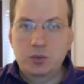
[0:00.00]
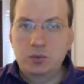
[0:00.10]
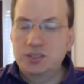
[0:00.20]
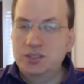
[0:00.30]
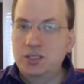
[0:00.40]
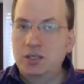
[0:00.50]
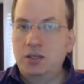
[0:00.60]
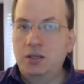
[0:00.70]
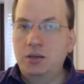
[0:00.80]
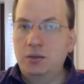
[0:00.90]
We
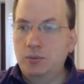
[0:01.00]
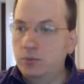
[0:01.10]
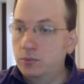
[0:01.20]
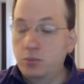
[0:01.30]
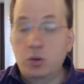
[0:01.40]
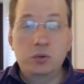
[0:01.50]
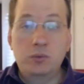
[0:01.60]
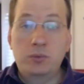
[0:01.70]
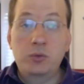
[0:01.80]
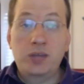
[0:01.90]
see
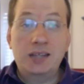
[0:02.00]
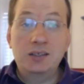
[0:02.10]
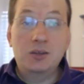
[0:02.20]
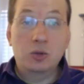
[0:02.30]
both candidate